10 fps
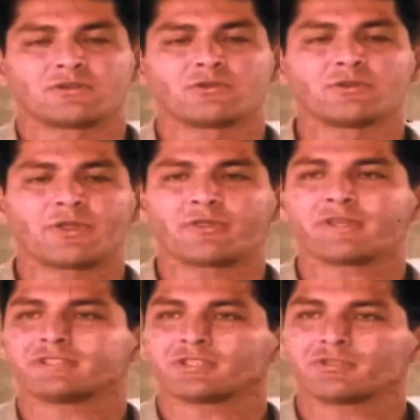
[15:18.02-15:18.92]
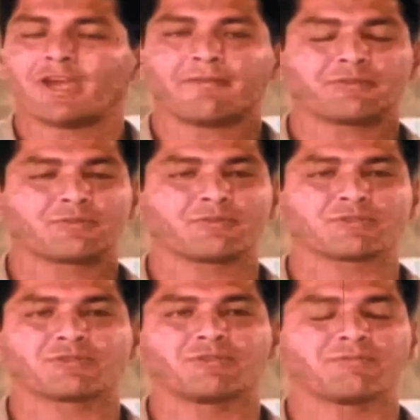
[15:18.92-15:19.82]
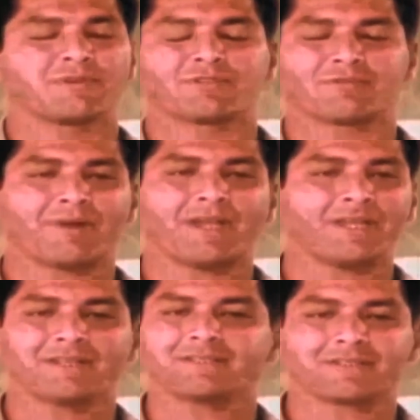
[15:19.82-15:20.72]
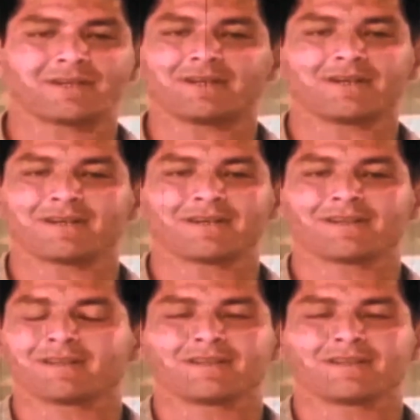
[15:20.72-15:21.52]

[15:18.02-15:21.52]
do the things that you have to do in school, but your mind is uh,